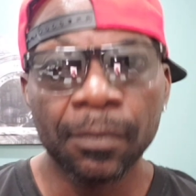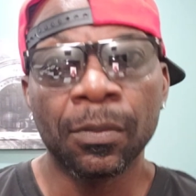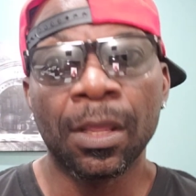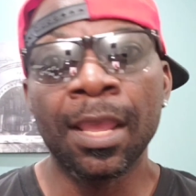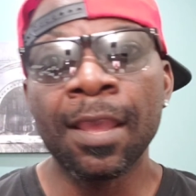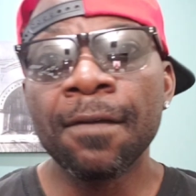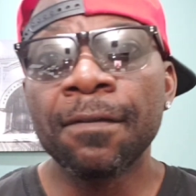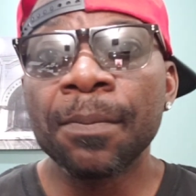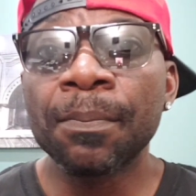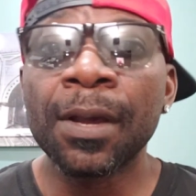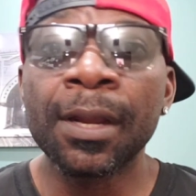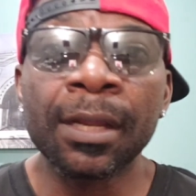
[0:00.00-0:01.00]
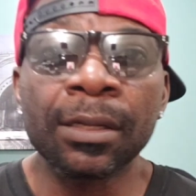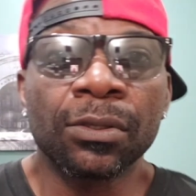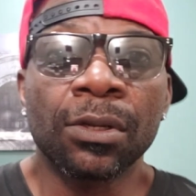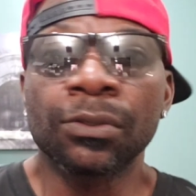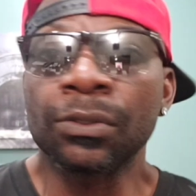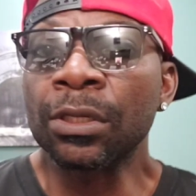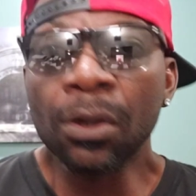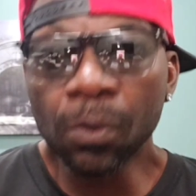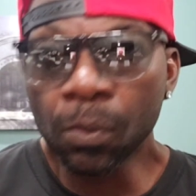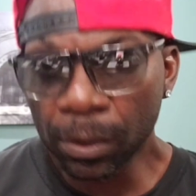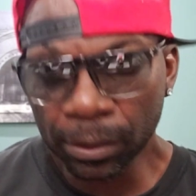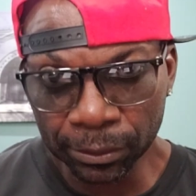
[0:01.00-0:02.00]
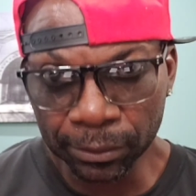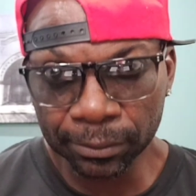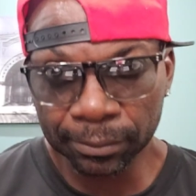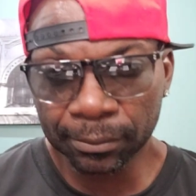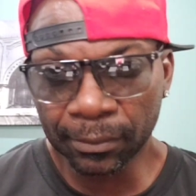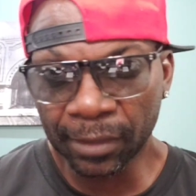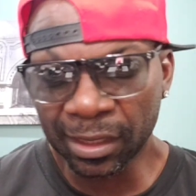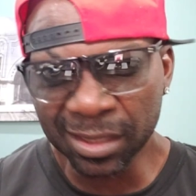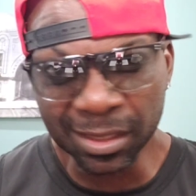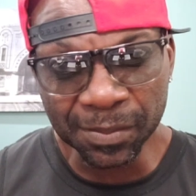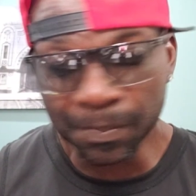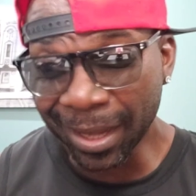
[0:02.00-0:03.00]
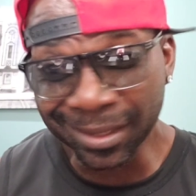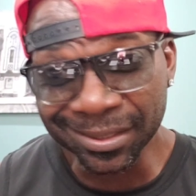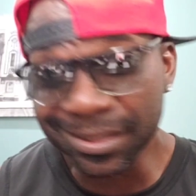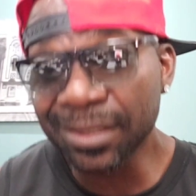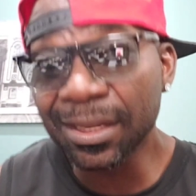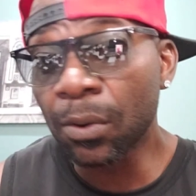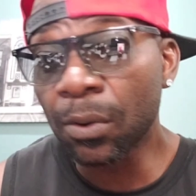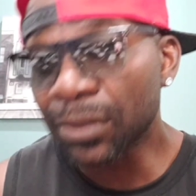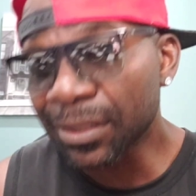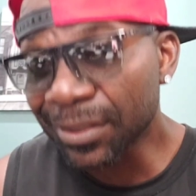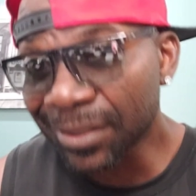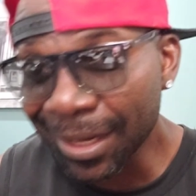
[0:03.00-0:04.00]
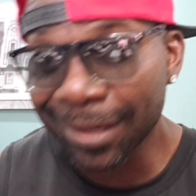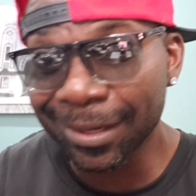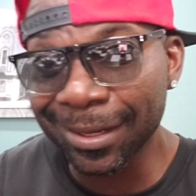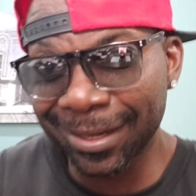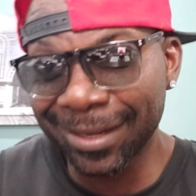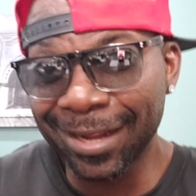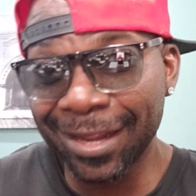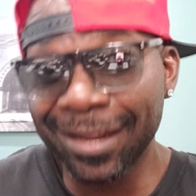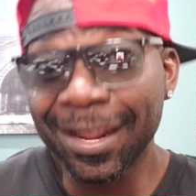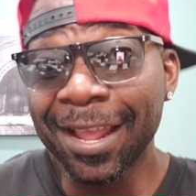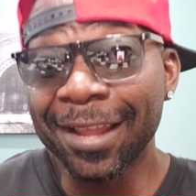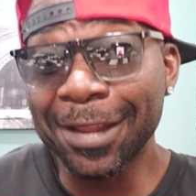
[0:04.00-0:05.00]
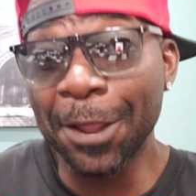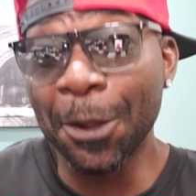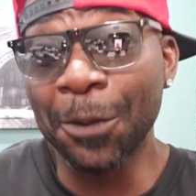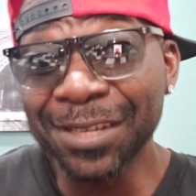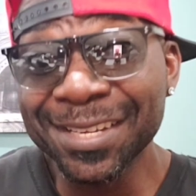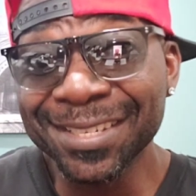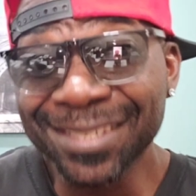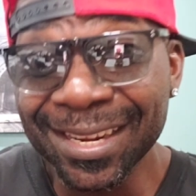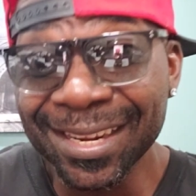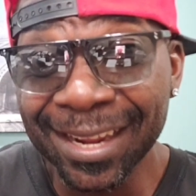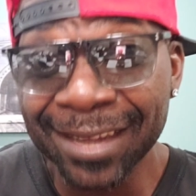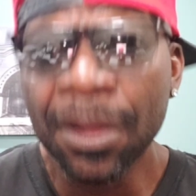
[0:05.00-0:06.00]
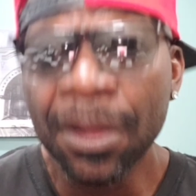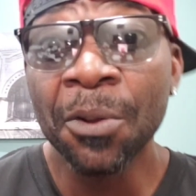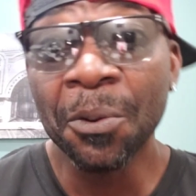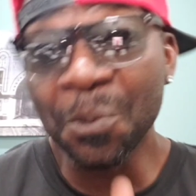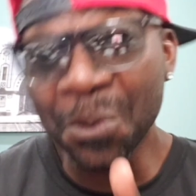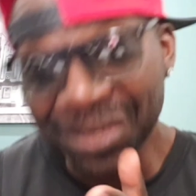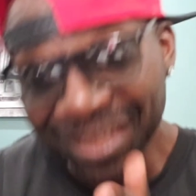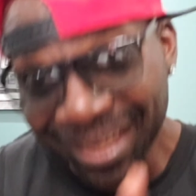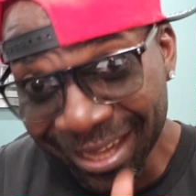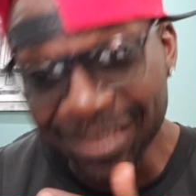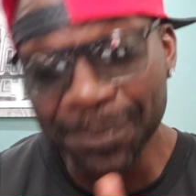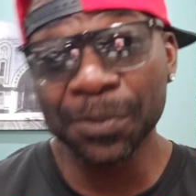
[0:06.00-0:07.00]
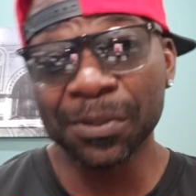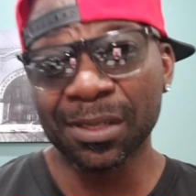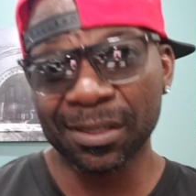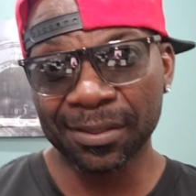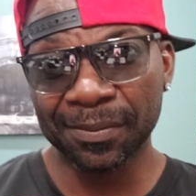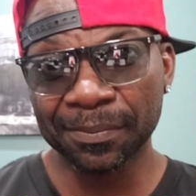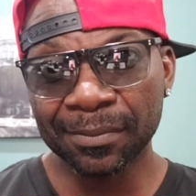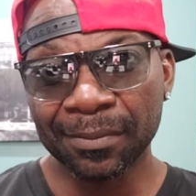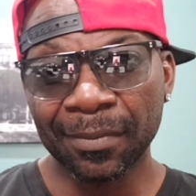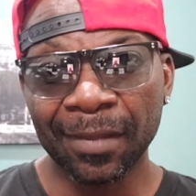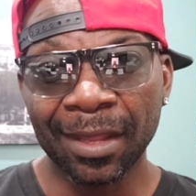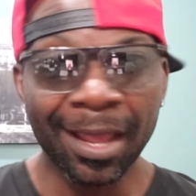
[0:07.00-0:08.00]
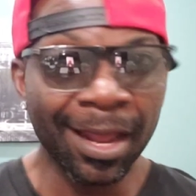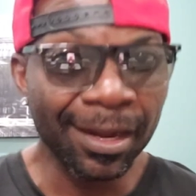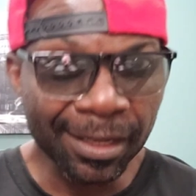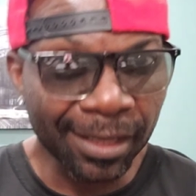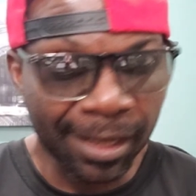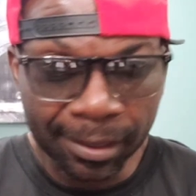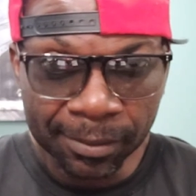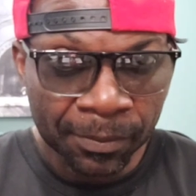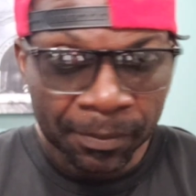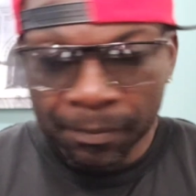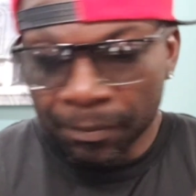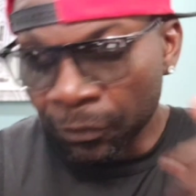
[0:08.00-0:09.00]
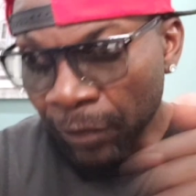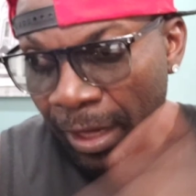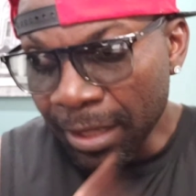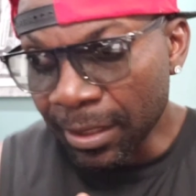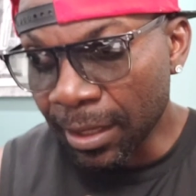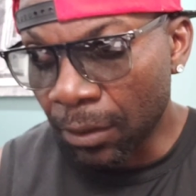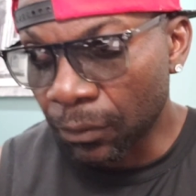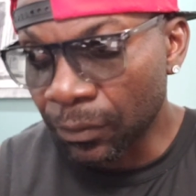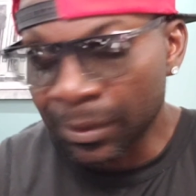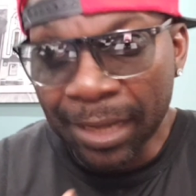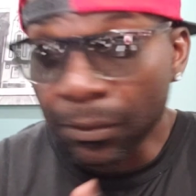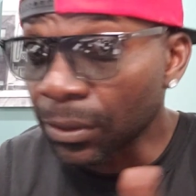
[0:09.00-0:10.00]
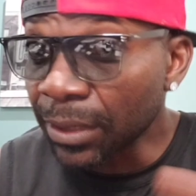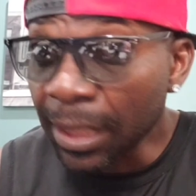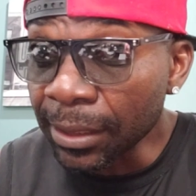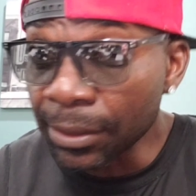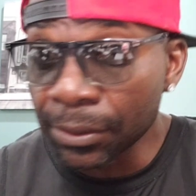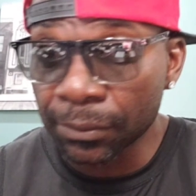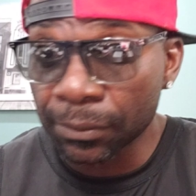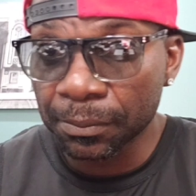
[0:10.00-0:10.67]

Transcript: Everybody I talk to, they don't want to. These maxis, they understand. They understand what Kaspa is. And again, right now, they are not telling you.